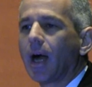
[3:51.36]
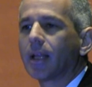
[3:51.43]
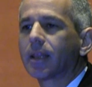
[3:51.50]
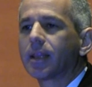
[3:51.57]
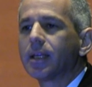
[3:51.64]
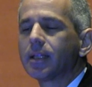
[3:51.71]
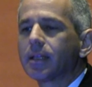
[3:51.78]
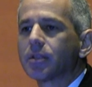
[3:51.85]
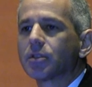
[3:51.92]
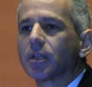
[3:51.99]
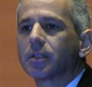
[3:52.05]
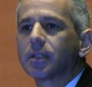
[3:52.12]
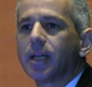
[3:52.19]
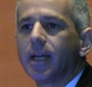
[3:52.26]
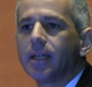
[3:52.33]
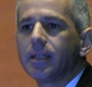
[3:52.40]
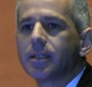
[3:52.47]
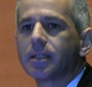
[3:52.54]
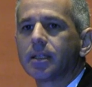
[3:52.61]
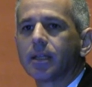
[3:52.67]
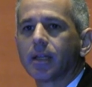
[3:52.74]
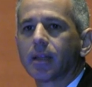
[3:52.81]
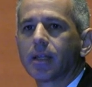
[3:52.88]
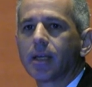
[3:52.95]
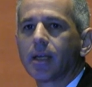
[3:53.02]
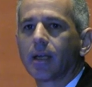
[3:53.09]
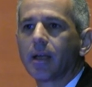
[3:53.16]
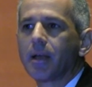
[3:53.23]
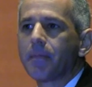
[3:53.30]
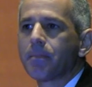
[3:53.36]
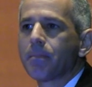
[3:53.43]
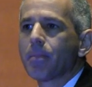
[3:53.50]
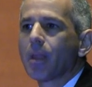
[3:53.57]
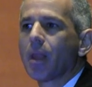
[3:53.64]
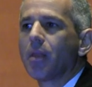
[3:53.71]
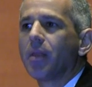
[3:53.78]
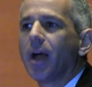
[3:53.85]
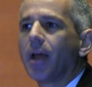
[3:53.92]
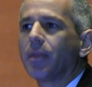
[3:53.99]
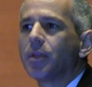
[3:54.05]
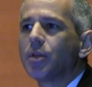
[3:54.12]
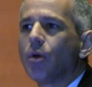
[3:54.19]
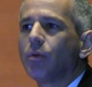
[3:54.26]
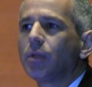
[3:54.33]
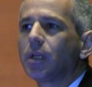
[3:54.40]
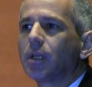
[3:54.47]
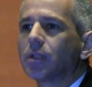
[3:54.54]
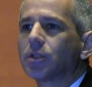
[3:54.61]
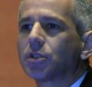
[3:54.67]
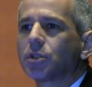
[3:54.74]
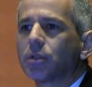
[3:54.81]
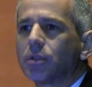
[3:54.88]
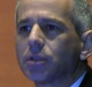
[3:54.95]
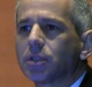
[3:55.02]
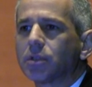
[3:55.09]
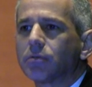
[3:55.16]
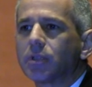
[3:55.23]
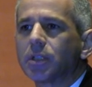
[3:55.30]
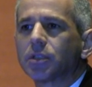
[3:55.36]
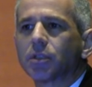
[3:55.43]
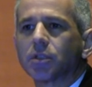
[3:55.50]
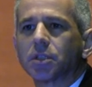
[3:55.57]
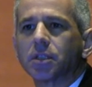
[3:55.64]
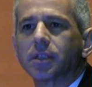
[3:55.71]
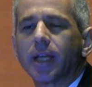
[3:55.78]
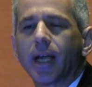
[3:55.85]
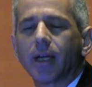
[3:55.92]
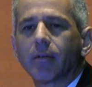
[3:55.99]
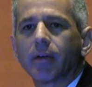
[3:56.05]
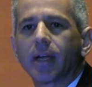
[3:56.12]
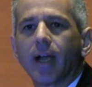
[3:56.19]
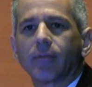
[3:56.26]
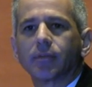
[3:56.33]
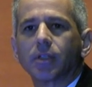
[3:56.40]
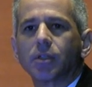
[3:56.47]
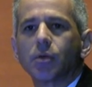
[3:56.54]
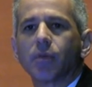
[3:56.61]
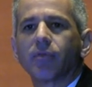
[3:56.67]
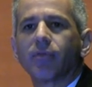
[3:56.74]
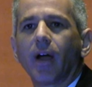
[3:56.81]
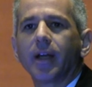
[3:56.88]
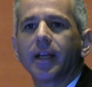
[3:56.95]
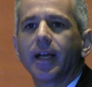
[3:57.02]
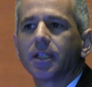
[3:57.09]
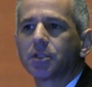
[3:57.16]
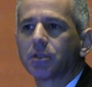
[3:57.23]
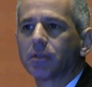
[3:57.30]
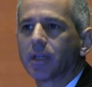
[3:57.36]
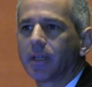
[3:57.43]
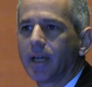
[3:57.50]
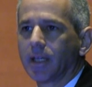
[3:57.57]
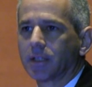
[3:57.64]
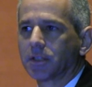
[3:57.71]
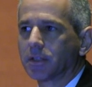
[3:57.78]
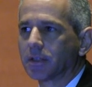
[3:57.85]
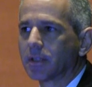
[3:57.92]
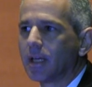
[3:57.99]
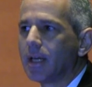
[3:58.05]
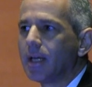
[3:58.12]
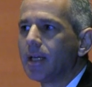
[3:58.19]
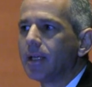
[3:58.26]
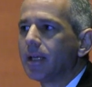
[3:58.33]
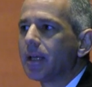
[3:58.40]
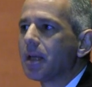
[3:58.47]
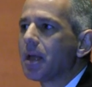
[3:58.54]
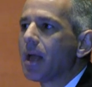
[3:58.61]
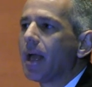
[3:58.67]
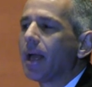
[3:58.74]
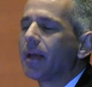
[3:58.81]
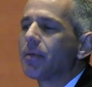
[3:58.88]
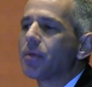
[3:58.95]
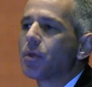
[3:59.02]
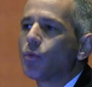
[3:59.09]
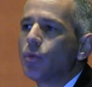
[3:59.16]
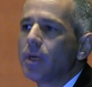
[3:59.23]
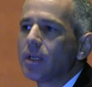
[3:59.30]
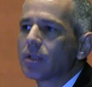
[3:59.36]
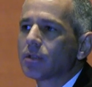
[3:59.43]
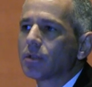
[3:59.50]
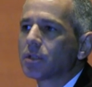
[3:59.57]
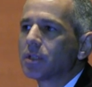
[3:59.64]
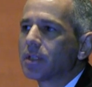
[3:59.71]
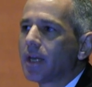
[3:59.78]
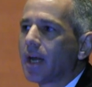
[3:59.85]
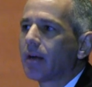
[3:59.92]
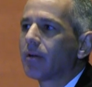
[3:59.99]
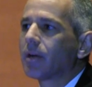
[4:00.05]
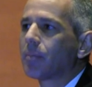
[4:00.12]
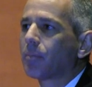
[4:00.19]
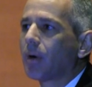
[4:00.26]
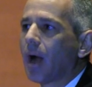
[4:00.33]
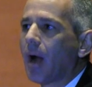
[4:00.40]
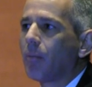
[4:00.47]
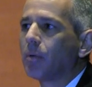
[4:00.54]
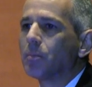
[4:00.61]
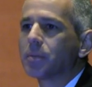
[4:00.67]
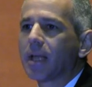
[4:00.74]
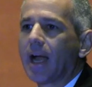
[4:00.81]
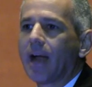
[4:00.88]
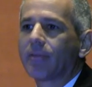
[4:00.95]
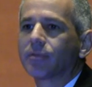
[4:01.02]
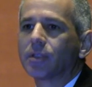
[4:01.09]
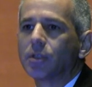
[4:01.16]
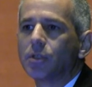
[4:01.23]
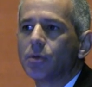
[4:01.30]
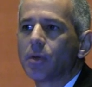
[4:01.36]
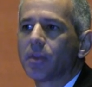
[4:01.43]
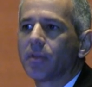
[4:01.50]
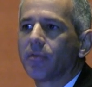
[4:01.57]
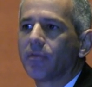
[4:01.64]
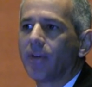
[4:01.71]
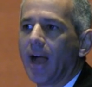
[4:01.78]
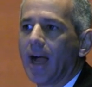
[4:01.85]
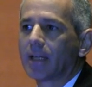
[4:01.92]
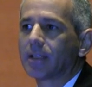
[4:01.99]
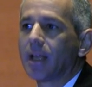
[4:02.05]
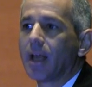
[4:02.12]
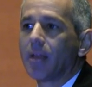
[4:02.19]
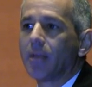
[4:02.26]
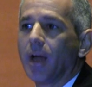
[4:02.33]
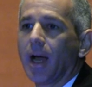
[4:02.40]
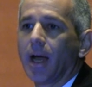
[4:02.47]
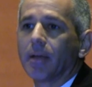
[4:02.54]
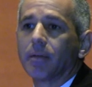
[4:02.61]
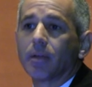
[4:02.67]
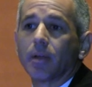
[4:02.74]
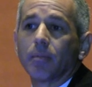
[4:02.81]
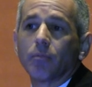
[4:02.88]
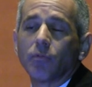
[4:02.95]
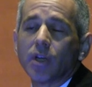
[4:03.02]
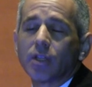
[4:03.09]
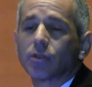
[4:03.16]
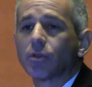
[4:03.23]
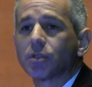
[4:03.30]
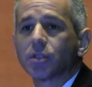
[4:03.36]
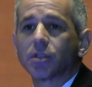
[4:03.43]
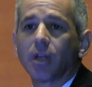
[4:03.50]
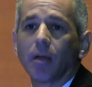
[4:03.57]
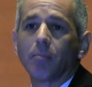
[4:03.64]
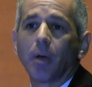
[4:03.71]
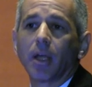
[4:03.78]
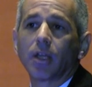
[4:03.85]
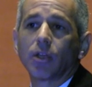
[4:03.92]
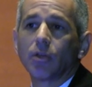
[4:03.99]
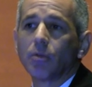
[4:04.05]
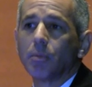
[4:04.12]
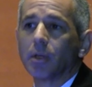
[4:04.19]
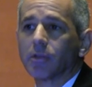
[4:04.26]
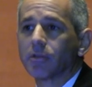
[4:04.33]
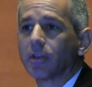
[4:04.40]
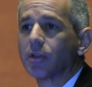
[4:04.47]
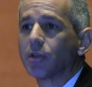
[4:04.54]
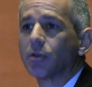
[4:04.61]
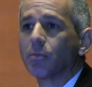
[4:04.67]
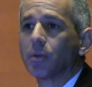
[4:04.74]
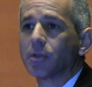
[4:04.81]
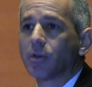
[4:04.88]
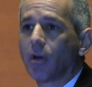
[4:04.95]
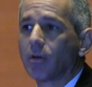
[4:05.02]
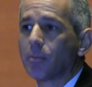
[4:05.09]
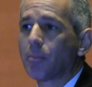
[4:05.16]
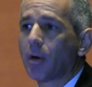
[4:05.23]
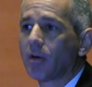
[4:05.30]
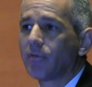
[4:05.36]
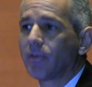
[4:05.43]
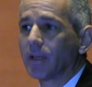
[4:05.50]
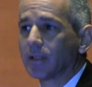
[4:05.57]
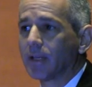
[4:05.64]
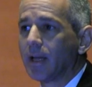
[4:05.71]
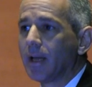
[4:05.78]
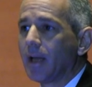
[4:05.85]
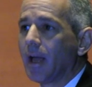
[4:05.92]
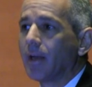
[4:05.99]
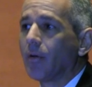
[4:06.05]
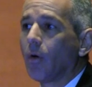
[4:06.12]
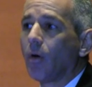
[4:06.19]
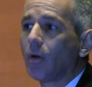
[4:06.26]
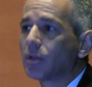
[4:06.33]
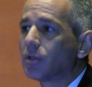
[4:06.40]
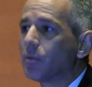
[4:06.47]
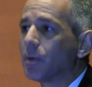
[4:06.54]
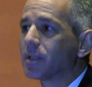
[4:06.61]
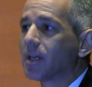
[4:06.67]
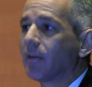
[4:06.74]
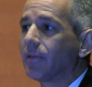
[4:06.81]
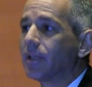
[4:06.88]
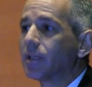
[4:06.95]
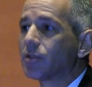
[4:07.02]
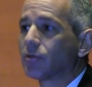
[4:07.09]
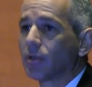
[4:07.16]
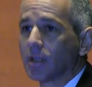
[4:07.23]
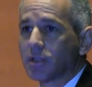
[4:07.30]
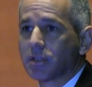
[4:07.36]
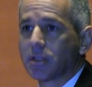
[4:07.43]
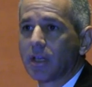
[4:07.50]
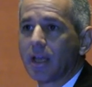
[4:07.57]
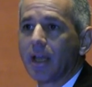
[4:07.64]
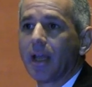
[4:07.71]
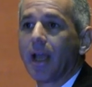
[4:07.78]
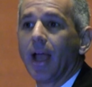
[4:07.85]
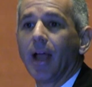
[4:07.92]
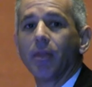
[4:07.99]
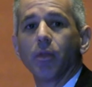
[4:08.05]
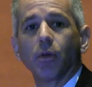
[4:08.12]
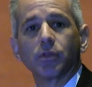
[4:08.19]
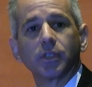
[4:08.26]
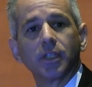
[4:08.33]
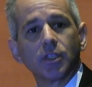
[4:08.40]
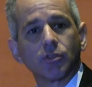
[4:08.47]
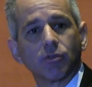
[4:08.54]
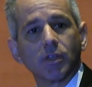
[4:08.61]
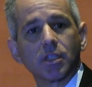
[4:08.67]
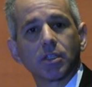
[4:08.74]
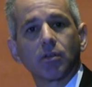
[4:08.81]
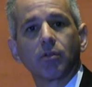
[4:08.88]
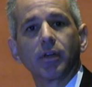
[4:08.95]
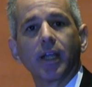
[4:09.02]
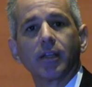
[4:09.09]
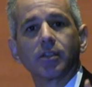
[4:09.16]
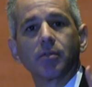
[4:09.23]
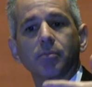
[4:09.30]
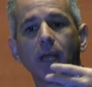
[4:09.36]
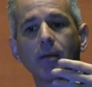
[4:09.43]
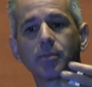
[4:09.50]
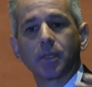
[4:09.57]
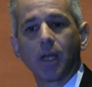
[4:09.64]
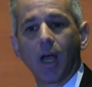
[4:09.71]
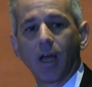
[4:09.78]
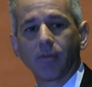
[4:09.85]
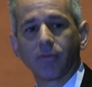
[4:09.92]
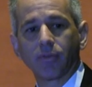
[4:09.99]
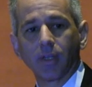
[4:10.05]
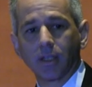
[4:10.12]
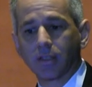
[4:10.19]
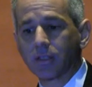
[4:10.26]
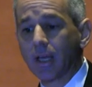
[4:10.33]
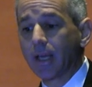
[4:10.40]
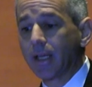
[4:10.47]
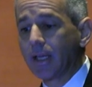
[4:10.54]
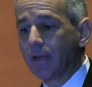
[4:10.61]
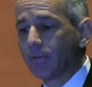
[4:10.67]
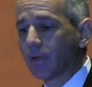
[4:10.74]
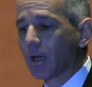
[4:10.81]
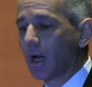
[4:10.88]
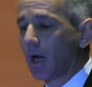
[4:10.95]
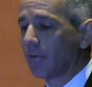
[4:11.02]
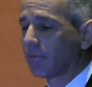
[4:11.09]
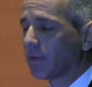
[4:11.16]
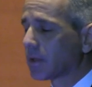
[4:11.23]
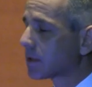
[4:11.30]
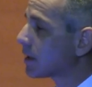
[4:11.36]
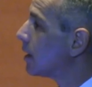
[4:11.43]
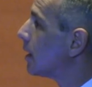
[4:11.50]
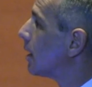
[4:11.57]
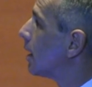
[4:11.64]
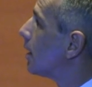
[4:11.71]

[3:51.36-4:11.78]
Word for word: I think there's a tendency to think that the only concerns in research integrity have to do with financial connections. The research integrity problems have to do with the fact that research is done by humans, and humans are imperfect, and all humans have interests. And those interests create sometimes conflicts, even conflicts